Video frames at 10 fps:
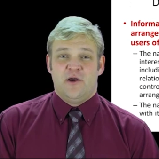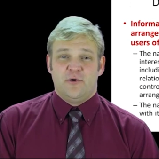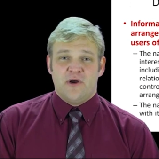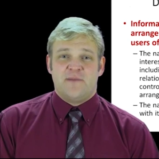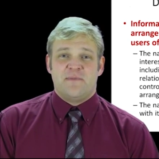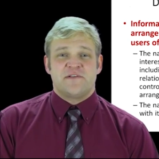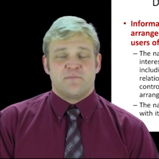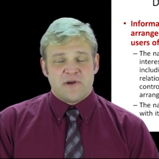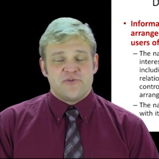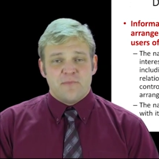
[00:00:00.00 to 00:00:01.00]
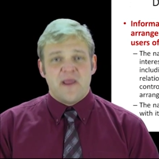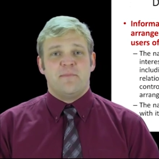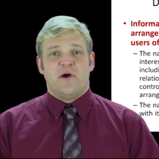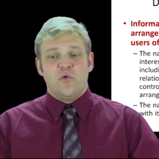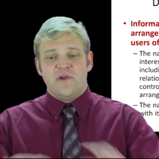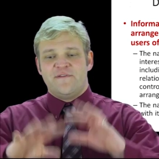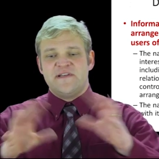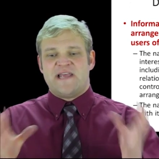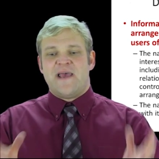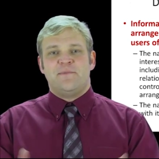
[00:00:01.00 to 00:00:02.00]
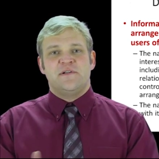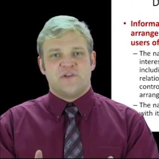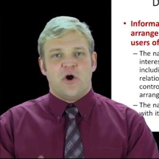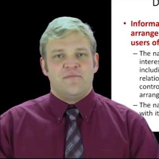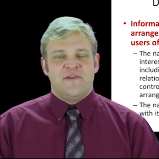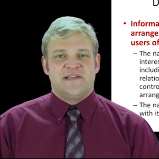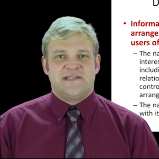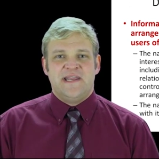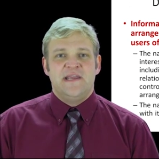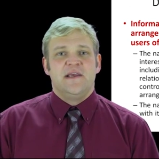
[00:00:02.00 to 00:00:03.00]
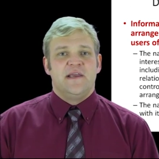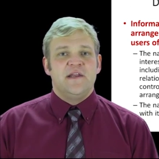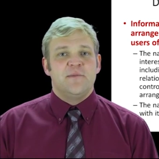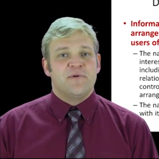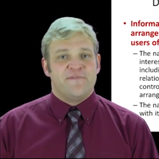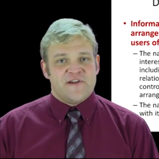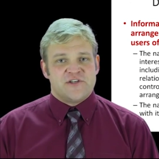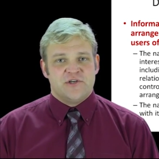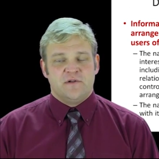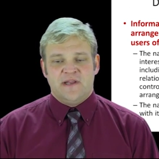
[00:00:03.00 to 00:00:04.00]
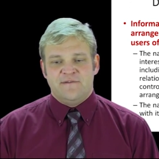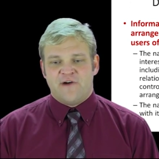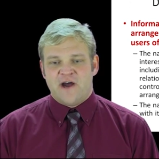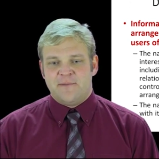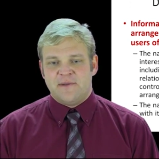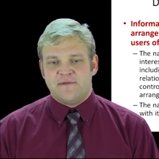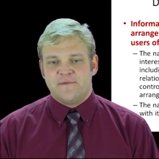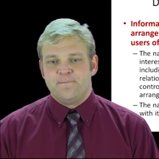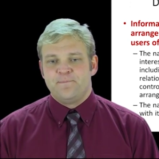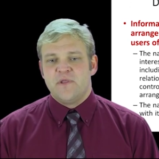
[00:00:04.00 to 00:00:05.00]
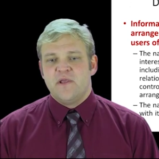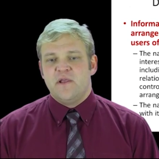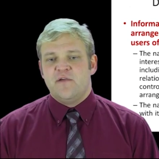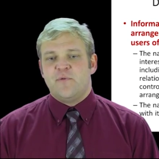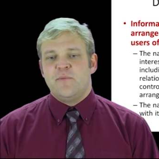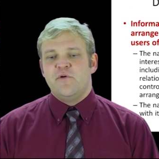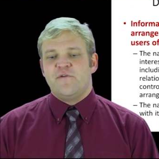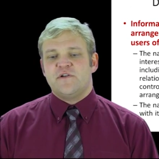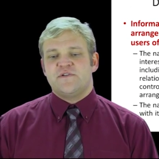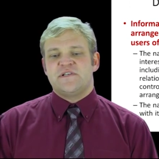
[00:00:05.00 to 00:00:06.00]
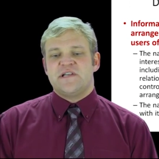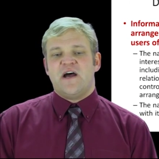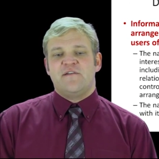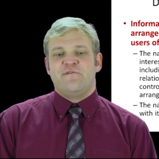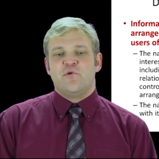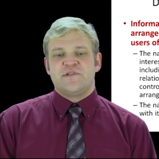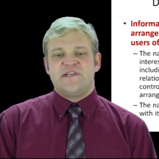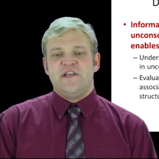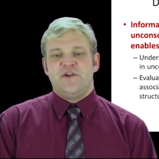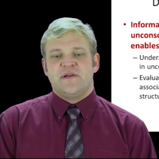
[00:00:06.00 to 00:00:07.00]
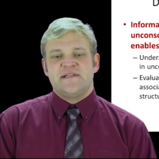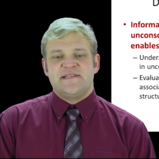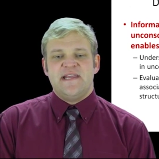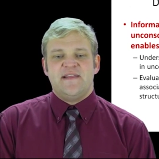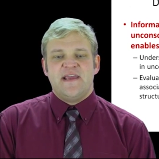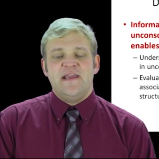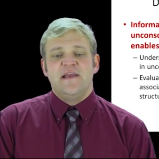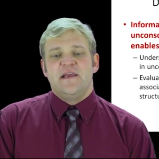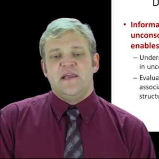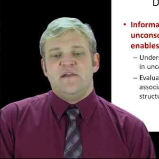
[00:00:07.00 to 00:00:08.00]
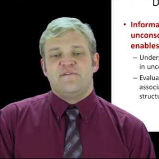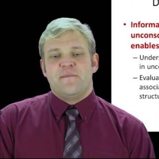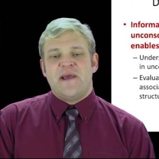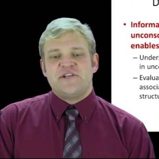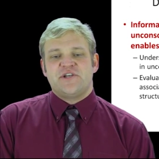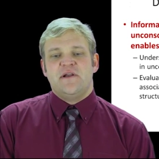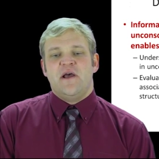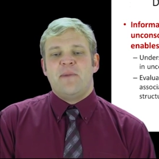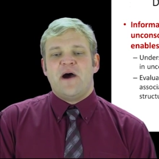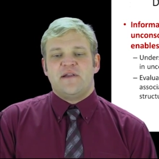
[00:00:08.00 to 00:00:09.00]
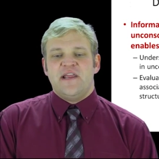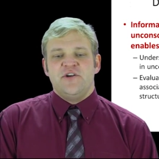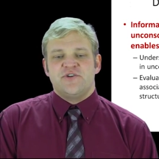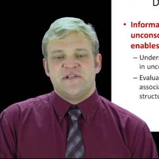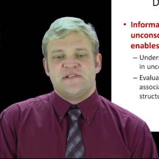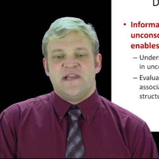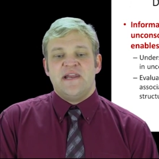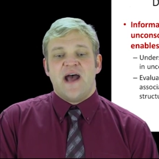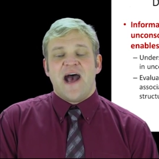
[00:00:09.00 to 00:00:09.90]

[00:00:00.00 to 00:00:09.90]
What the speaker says: All right, but remember, all of this happens obviously in a professional environment. If we move on to slide 14, you can see there information about interests in